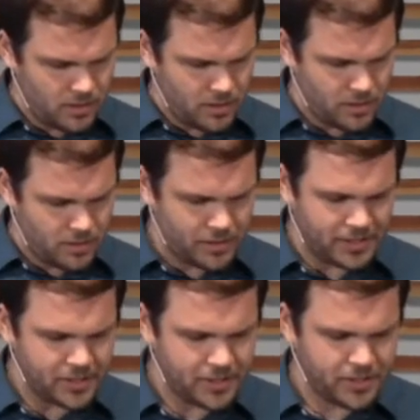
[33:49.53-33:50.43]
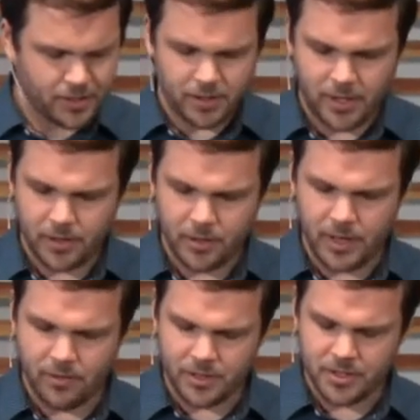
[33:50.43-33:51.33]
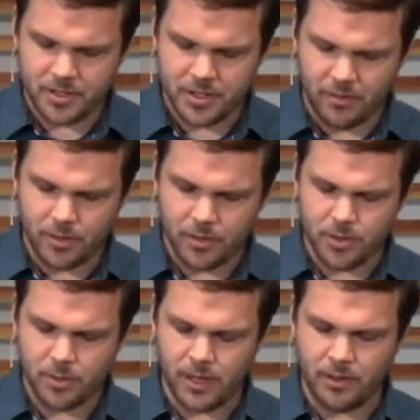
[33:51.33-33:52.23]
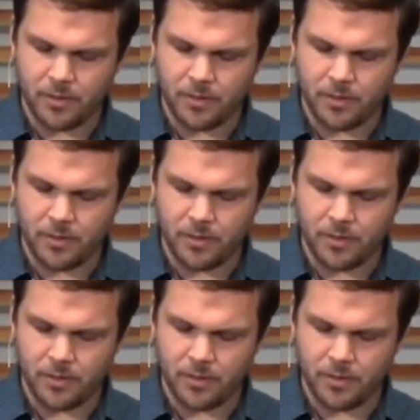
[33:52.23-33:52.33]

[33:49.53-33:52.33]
It's Exodus 33, verses 7 through 12.